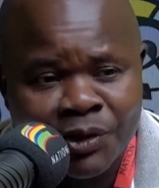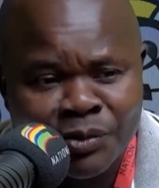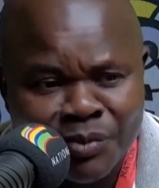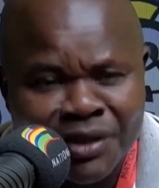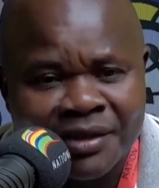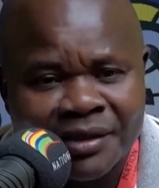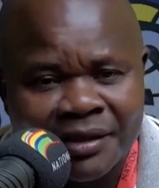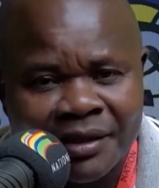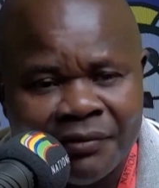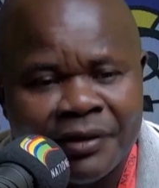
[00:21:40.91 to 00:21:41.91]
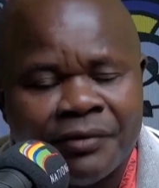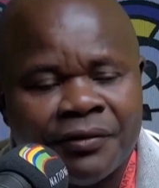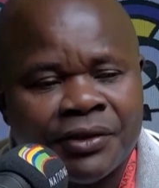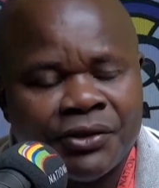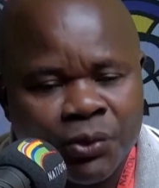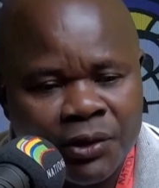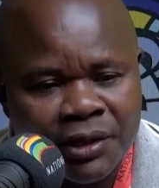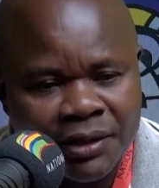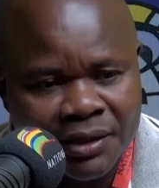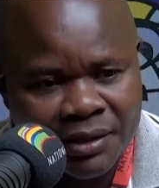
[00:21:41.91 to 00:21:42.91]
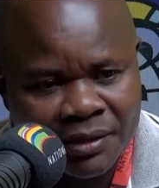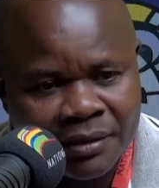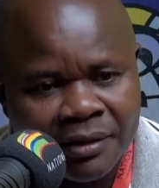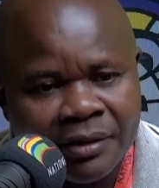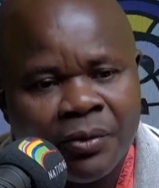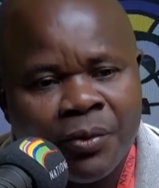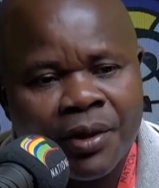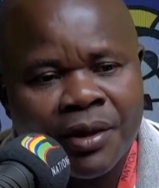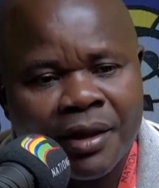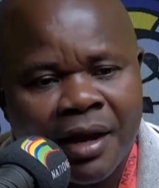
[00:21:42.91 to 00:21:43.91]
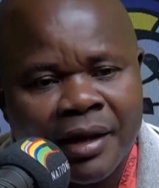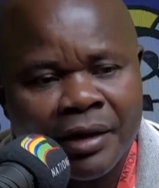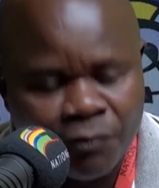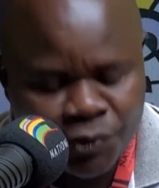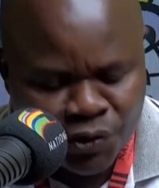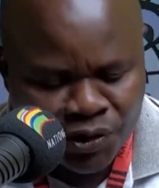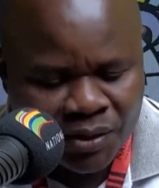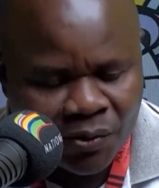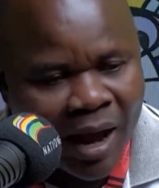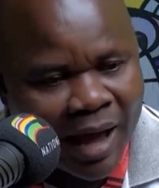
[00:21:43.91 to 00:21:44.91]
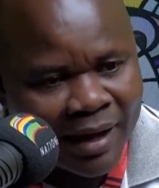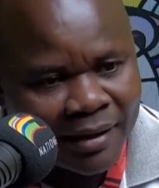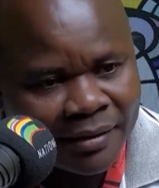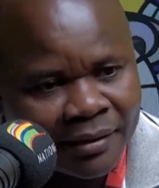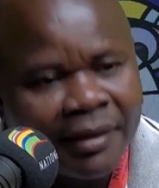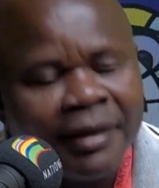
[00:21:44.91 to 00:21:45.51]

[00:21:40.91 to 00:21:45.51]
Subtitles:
It means even if it is jolted with an unfortunate occurrence,